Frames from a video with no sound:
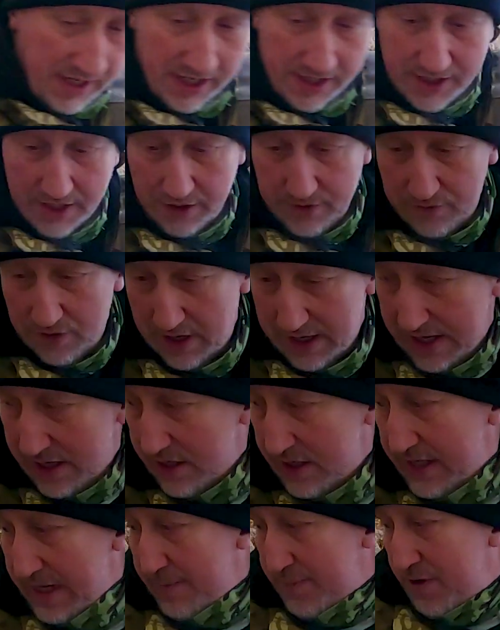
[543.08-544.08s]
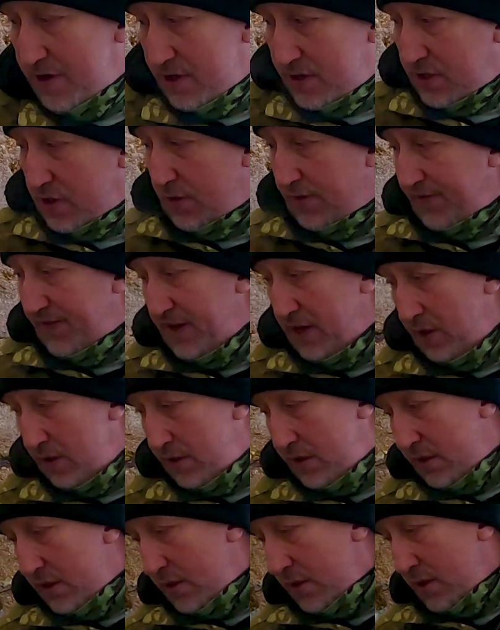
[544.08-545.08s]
going to do. Right, now I'm going to get my coffee on.